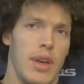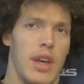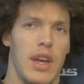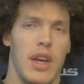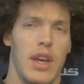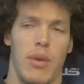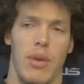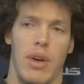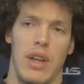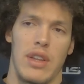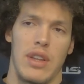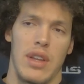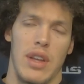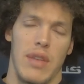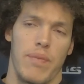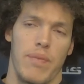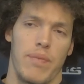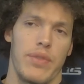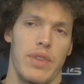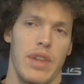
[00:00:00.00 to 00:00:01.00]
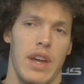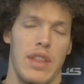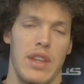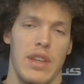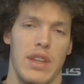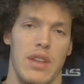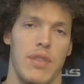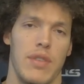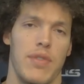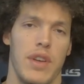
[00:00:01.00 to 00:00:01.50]
Yeah, well, I think, I think
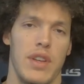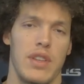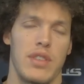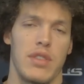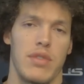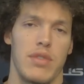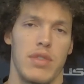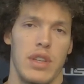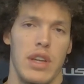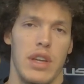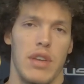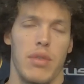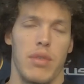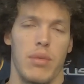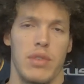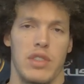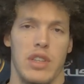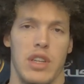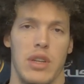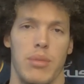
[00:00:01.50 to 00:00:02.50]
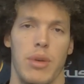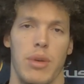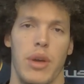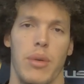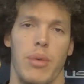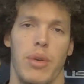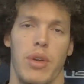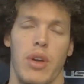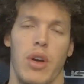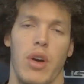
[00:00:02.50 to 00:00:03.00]
defensively, everyone's going to be
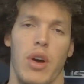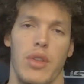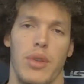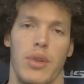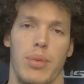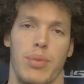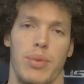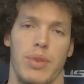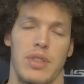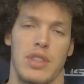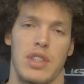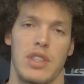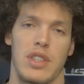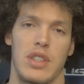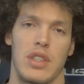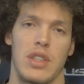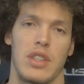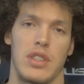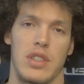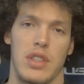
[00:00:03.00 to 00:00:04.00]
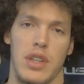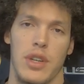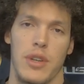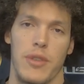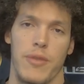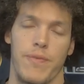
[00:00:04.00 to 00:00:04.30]
able to guard the position this year